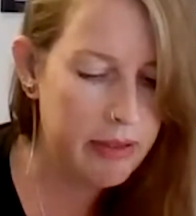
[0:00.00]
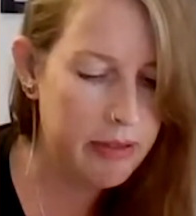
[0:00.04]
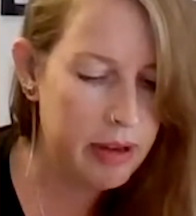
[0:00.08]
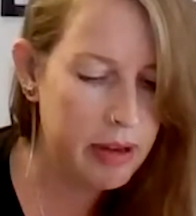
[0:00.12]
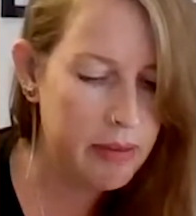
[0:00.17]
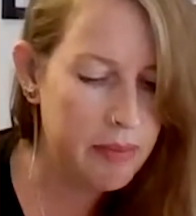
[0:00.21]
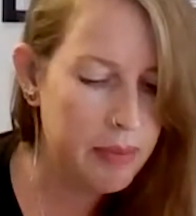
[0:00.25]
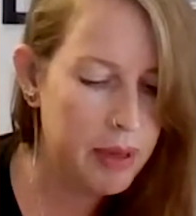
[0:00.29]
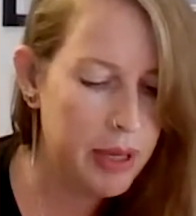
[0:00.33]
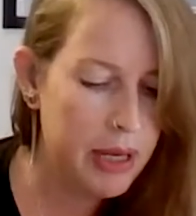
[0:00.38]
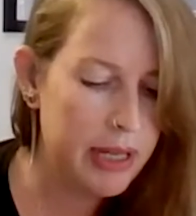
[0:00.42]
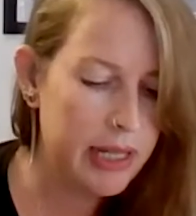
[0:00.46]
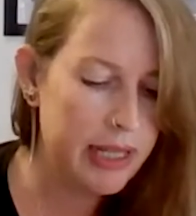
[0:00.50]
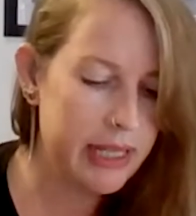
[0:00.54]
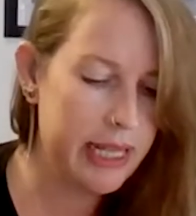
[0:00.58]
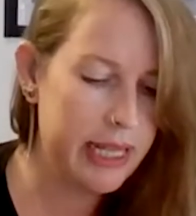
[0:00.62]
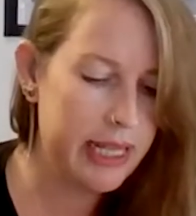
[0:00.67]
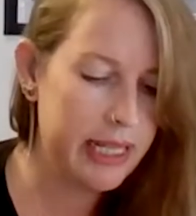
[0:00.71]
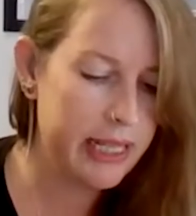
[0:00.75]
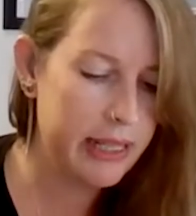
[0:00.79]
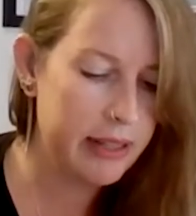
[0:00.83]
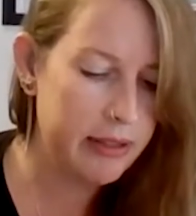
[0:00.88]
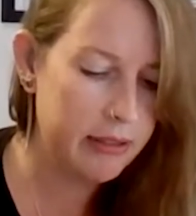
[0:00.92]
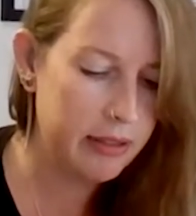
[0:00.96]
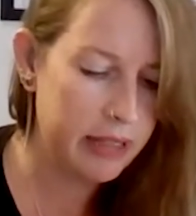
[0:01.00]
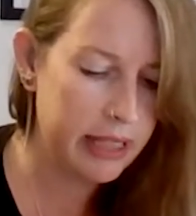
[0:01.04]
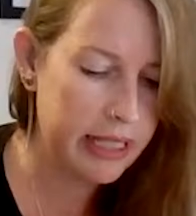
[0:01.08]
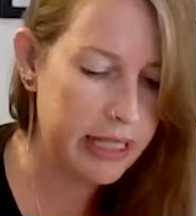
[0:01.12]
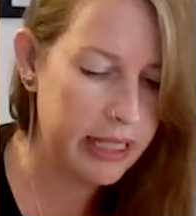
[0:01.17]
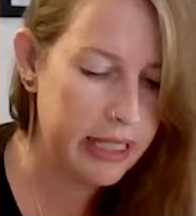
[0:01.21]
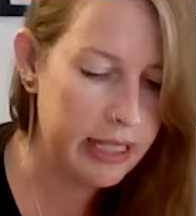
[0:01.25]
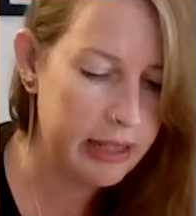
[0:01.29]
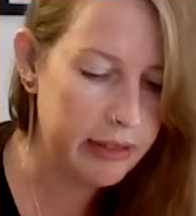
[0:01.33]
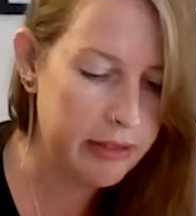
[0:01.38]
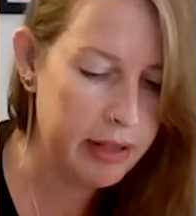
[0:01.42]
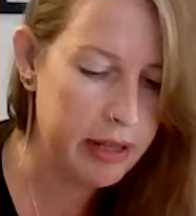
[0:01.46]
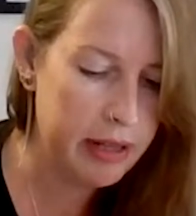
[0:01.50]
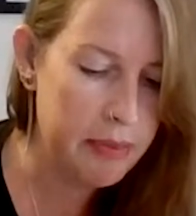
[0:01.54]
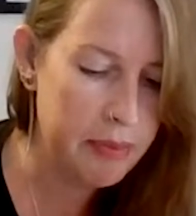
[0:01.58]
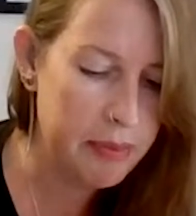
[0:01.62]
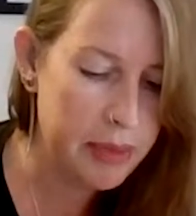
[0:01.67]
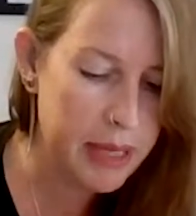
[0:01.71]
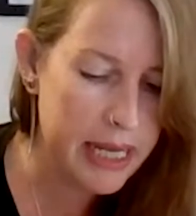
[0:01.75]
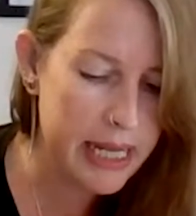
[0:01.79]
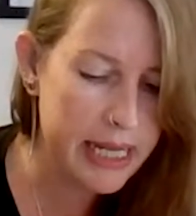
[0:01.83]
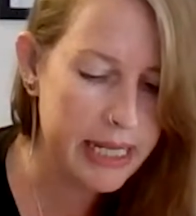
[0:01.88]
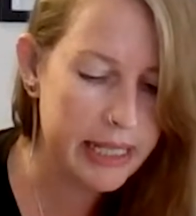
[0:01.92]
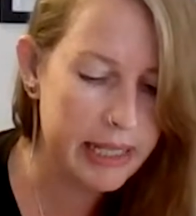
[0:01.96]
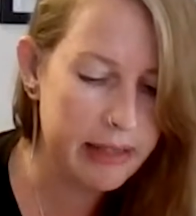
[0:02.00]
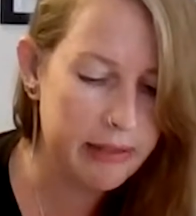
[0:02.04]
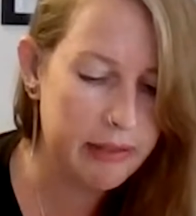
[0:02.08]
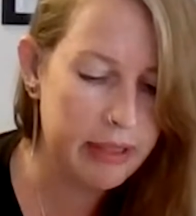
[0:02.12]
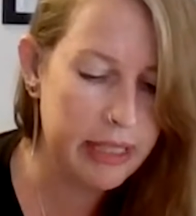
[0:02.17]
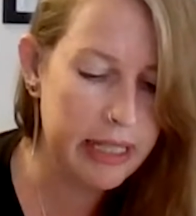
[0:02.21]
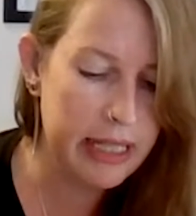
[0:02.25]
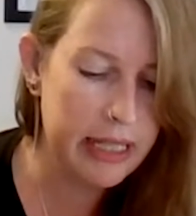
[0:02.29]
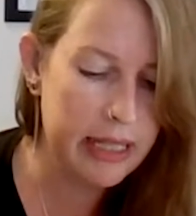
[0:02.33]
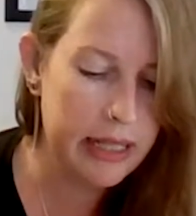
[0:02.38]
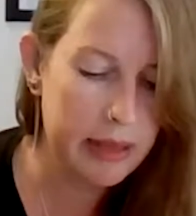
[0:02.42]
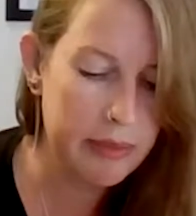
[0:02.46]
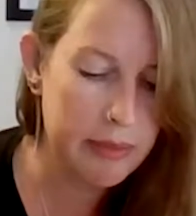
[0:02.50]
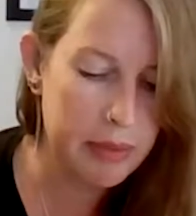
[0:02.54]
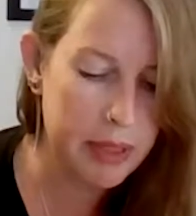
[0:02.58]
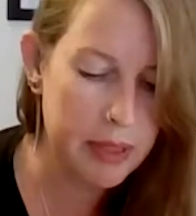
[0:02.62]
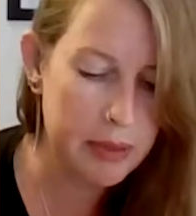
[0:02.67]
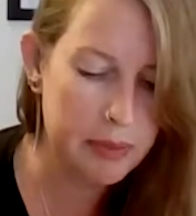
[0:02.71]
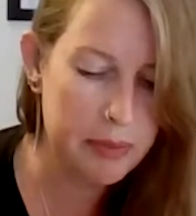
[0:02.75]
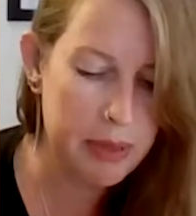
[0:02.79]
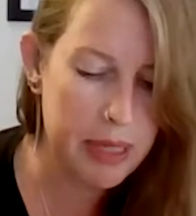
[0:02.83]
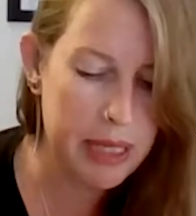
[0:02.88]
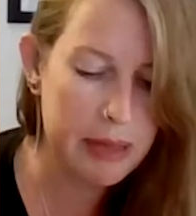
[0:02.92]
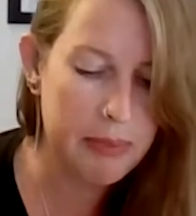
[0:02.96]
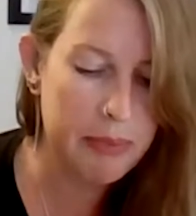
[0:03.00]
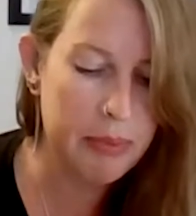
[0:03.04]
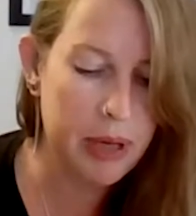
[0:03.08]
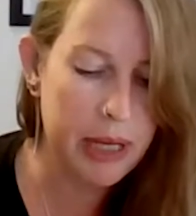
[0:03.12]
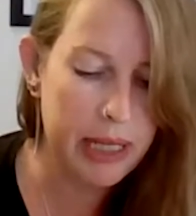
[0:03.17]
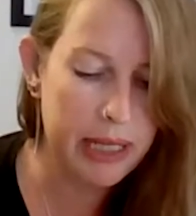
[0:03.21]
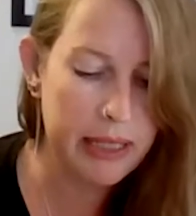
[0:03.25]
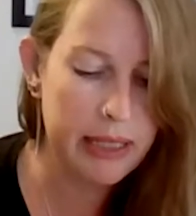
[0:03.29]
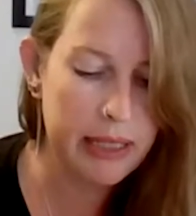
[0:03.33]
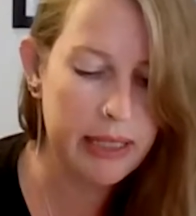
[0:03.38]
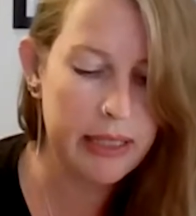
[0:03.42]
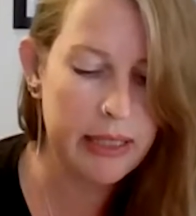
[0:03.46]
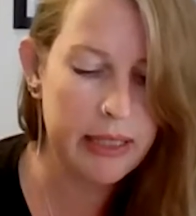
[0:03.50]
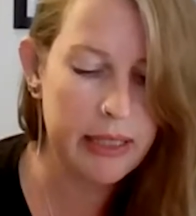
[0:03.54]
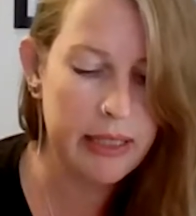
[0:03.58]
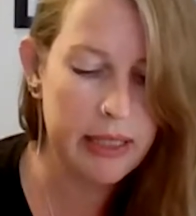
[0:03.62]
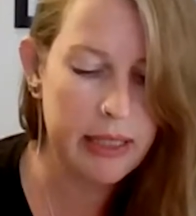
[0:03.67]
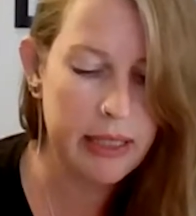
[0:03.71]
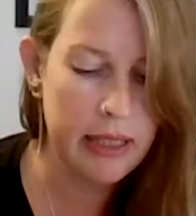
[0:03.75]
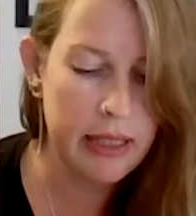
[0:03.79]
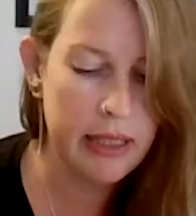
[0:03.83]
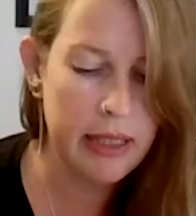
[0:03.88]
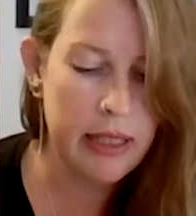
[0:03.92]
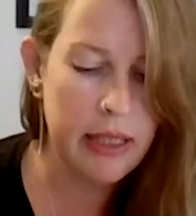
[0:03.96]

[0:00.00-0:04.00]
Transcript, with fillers: If I'm Bernadette Devlin, if I'm B. Devlin, I must be pregnant.